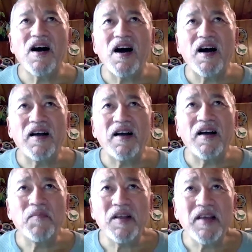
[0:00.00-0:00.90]
I,
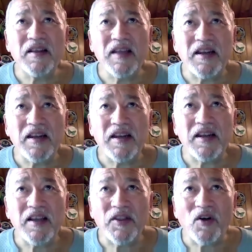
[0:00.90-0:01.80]

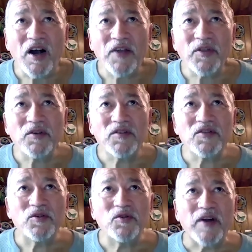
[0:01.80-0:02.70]
any other
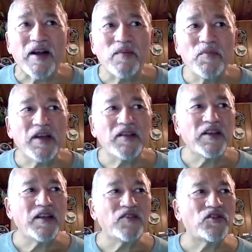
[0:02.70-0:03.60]
authors who grab my
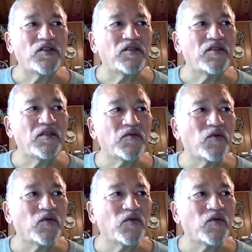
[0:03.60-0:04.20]
attention,